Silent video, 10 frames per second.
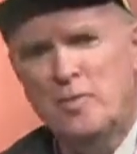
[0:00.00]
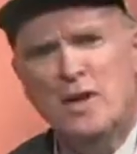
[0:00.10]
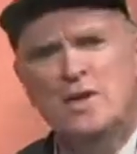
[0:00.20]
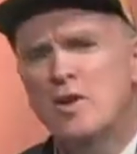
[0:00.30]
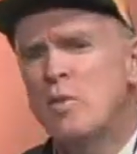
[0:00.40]

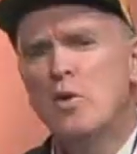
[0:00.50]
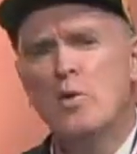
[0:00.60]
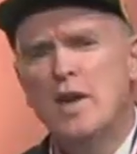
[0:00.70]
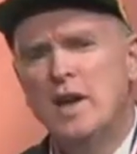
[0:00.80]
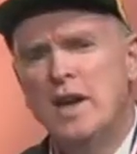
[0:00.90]
summer
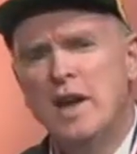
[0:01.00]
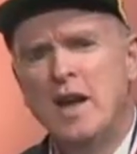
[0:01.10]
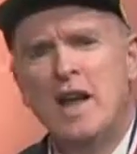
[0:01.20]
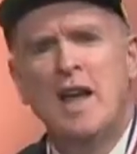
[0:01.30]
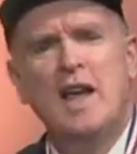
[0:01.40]
reading
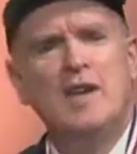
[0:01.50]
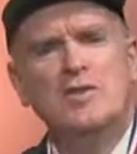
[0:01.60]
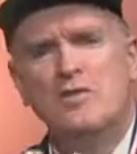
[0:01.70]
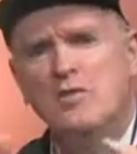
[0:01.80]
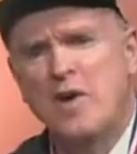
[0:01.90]
is
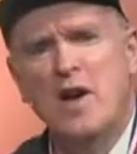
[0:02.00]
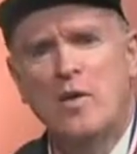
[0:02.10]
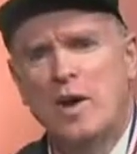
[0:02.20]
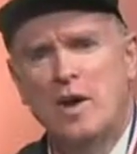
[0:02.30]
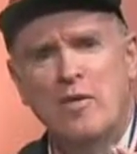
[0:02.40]
very,